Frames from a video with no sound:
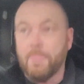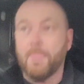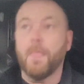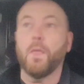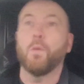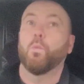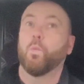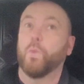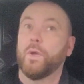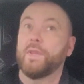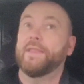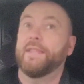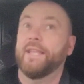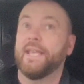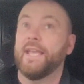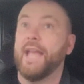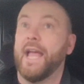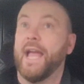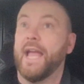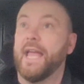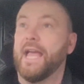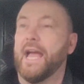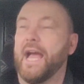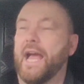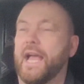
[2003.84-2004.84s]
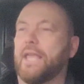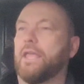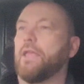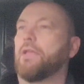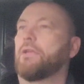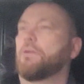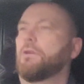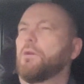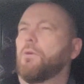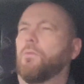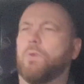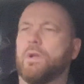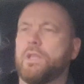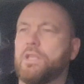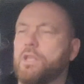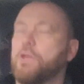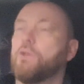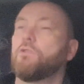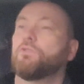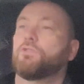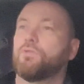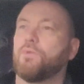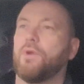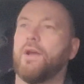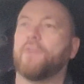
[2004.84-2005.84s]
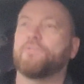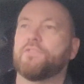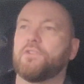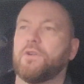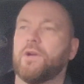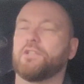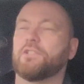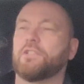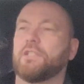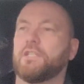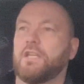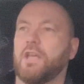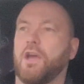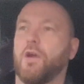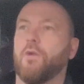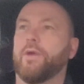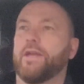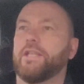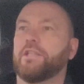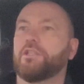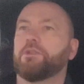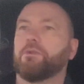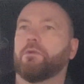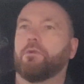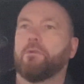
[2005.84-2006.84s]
with the AA. When you used to have to actually go into a